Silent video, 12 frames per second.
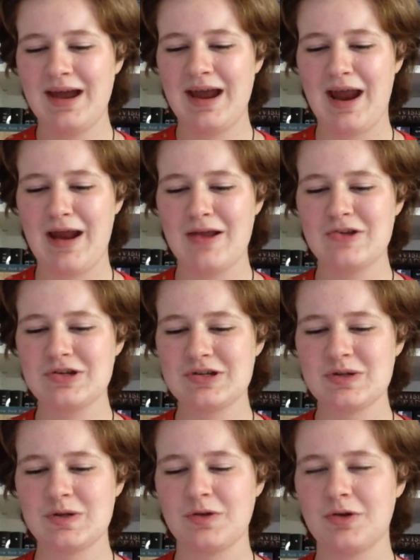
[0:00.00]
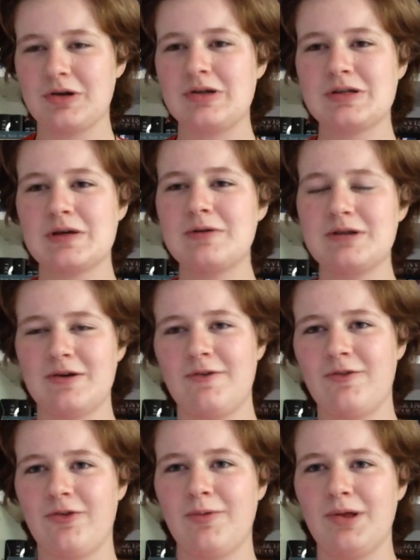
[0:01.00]
And it just looked so
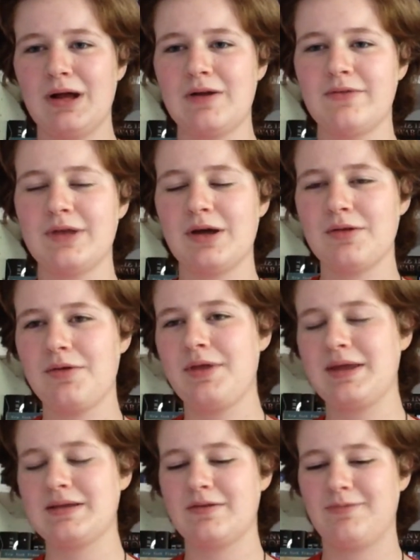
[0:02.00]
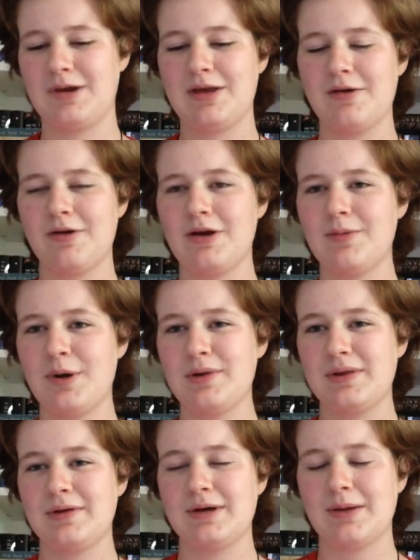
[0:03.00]
different from a lot of the other things I've been hearing
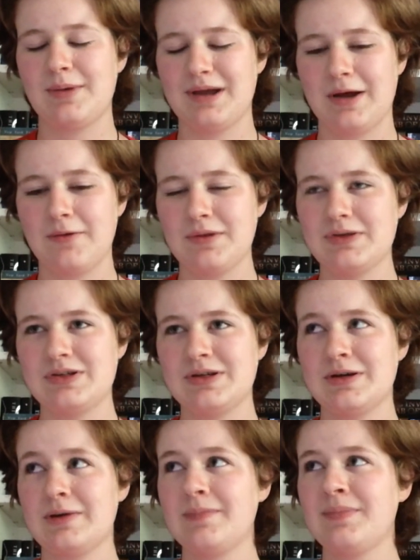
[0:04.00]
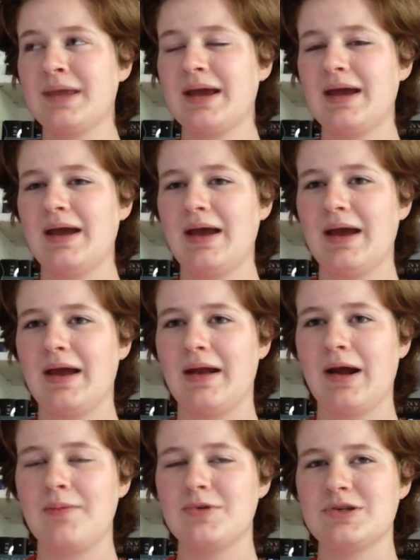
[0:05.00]
about that are coming out this year. And
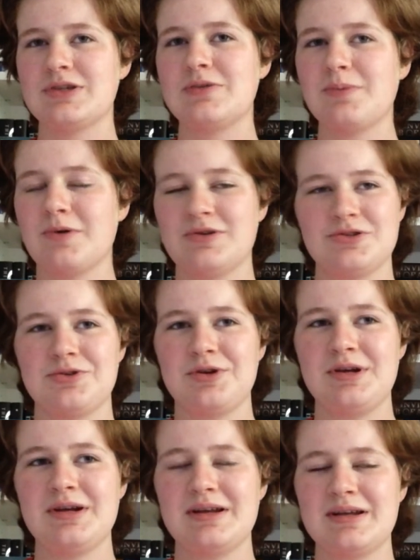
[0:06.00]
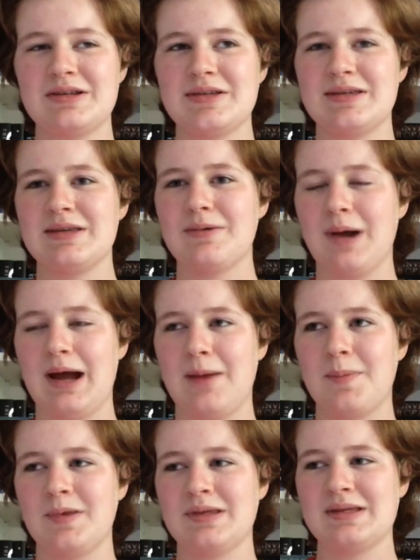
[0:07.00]
I'm just super intrigued to see what
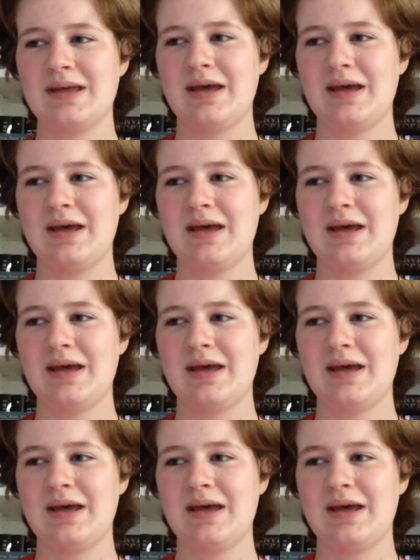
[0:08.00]
happens.